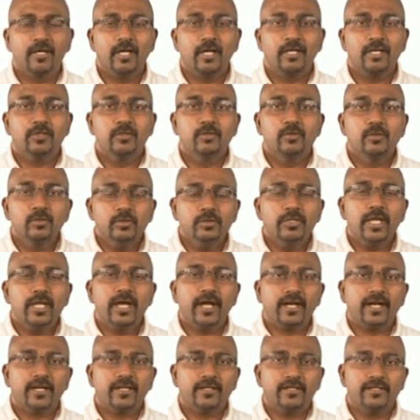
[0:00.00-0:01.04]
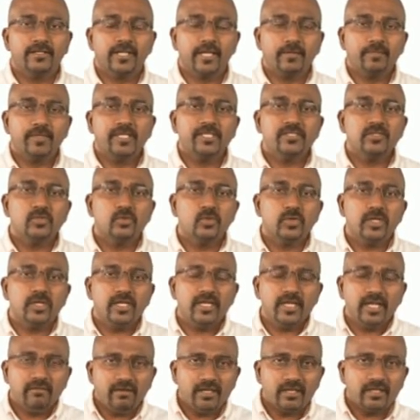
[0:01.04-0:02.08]
And to do that, that means to
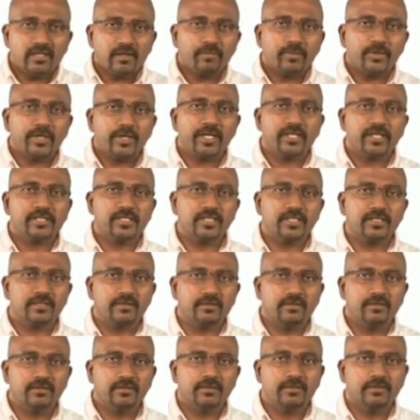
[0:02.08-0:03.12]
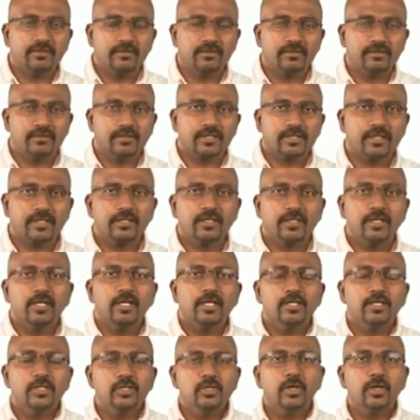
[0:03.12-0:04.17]
level the production. Okay,
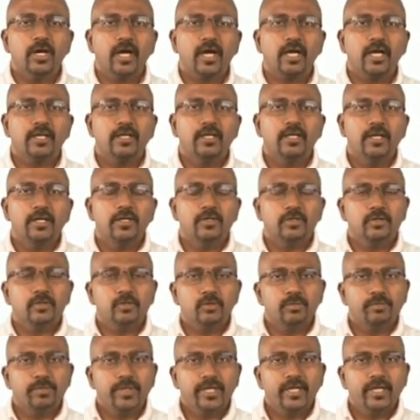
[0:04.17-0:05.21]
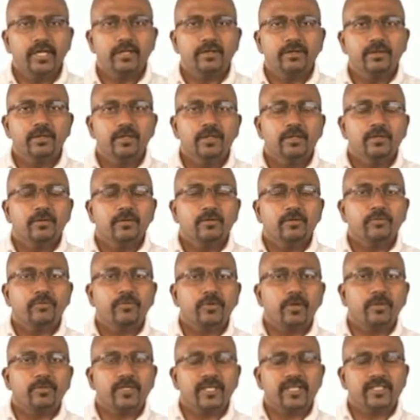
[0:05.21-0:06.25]
you had to begin
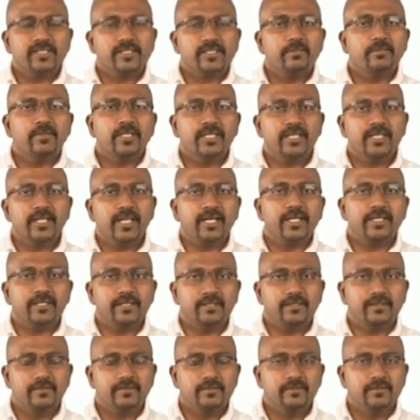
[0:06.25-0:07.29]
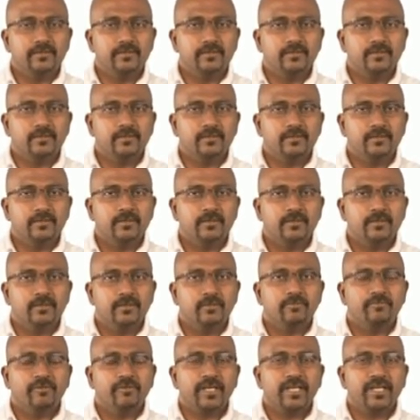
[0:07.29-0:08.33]
from the assembly line,
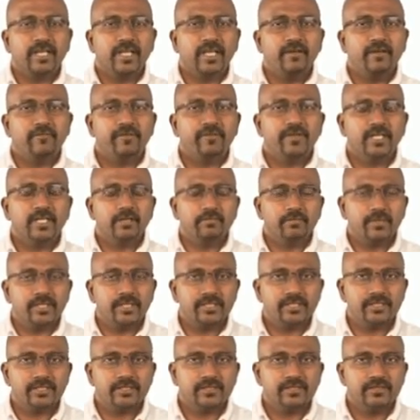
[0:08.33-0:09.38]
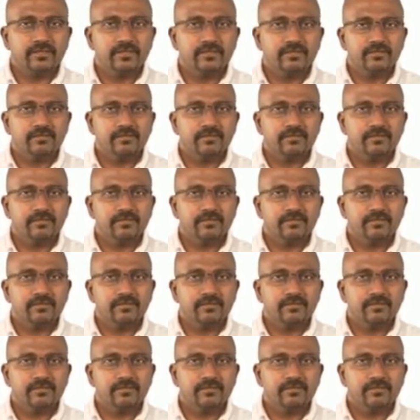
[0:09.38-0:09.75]
where everything merges.